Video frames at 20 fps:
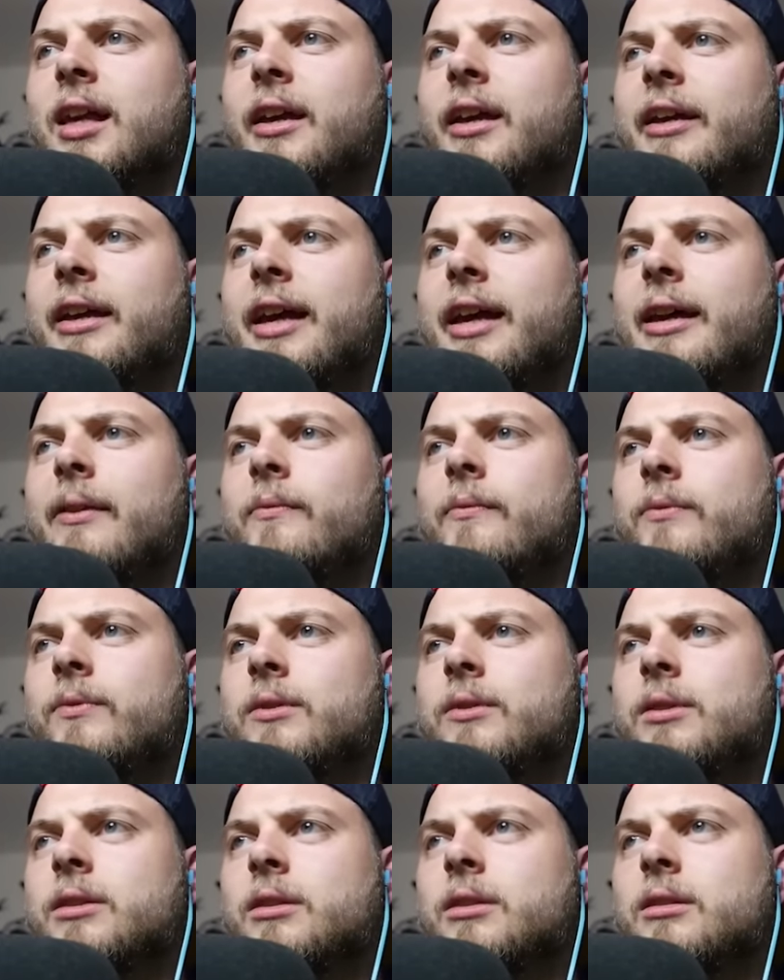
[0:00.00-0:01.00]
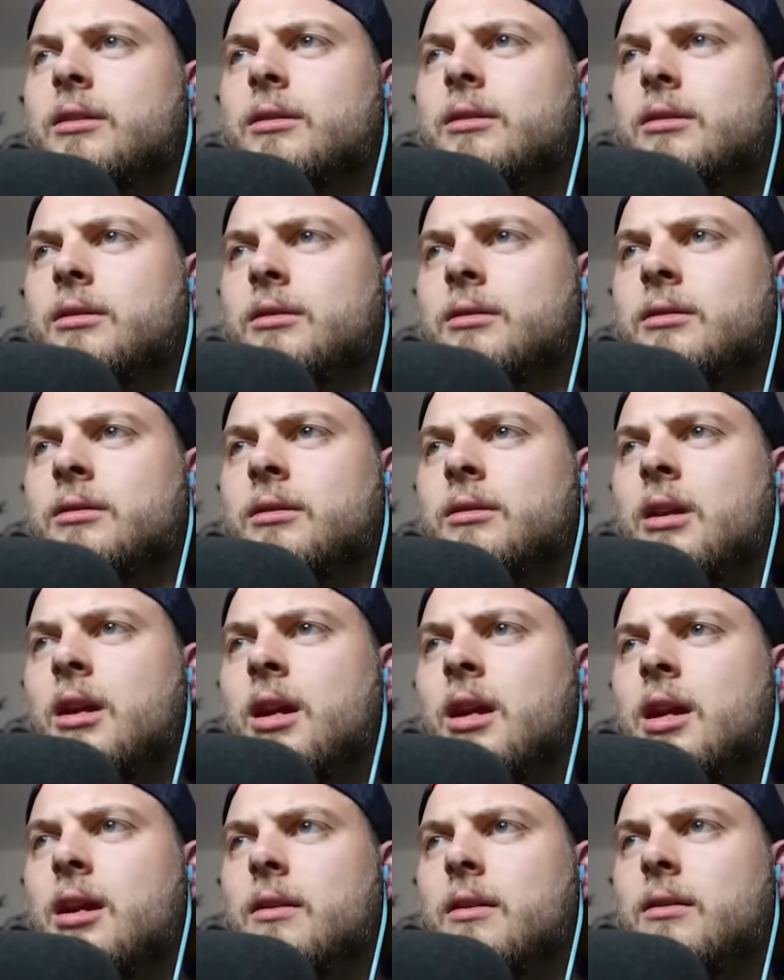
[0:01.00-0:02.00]
very yeah. weird. I'm not going to do that
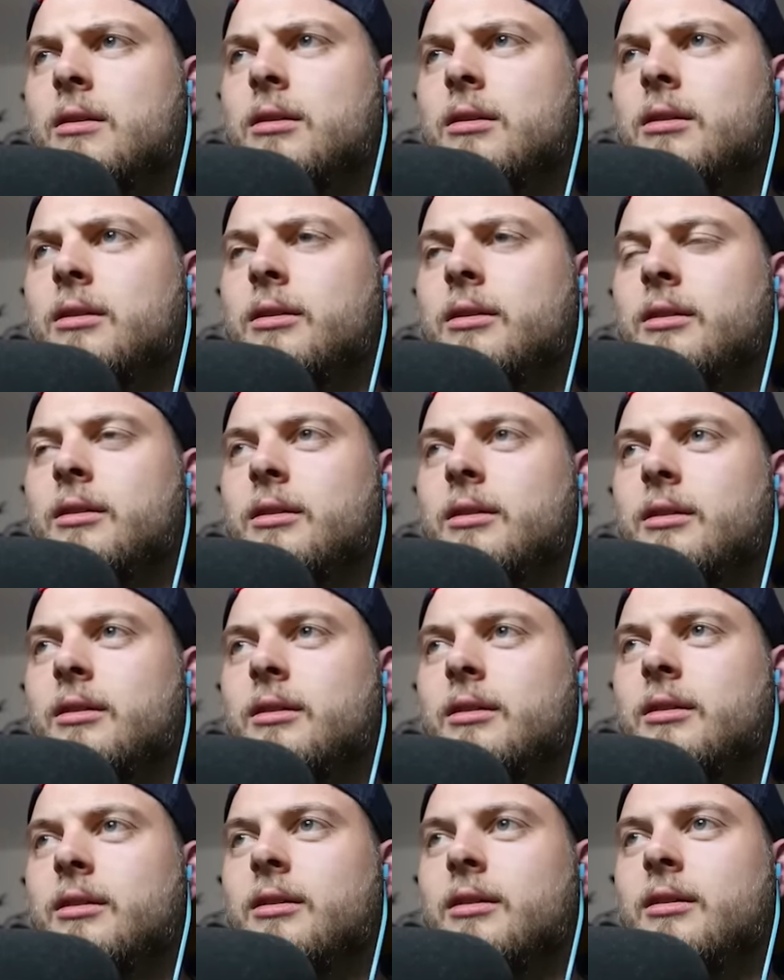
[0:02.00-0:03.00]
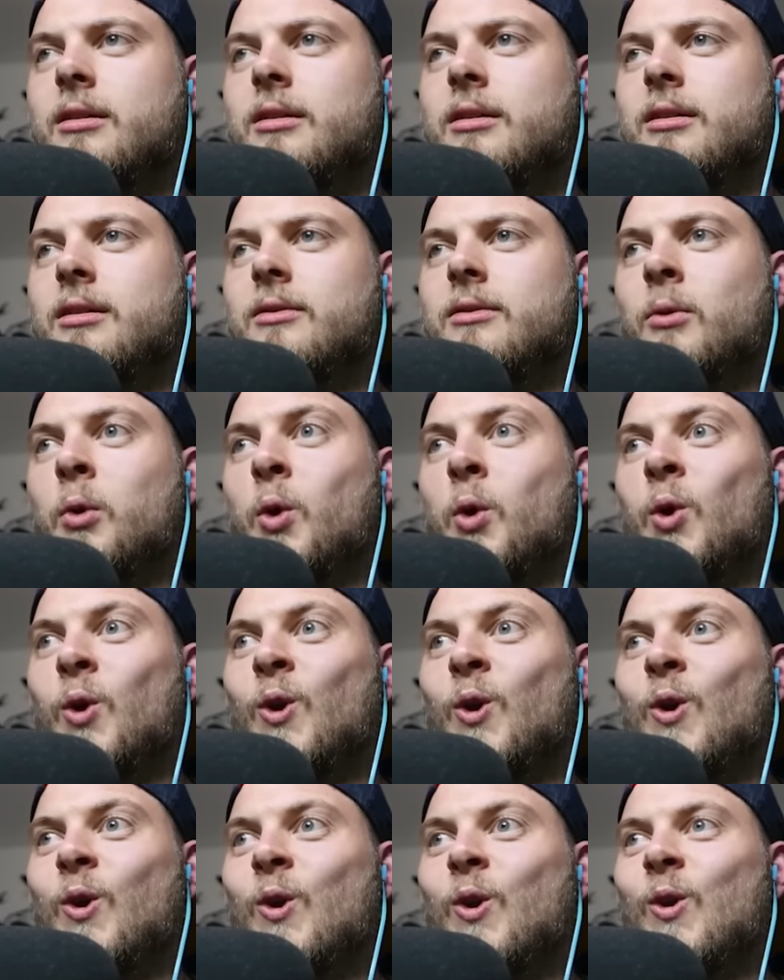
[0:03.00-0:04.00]
cheaty jump. I'm going to jump to the other thing because I keep
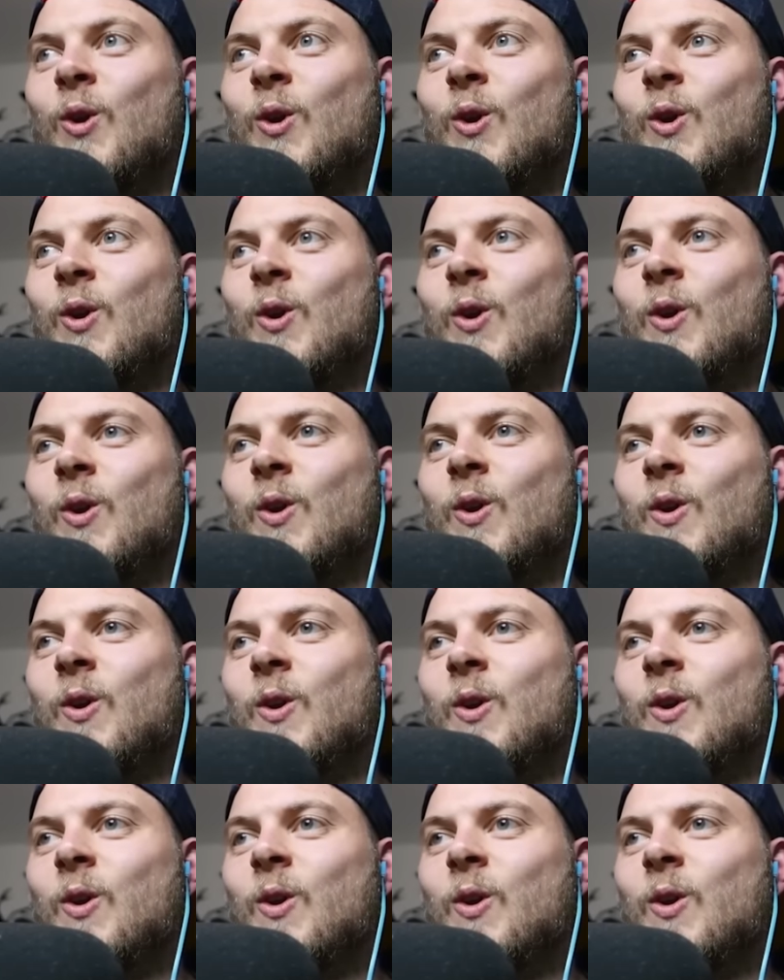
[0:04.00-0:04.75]
failing it now.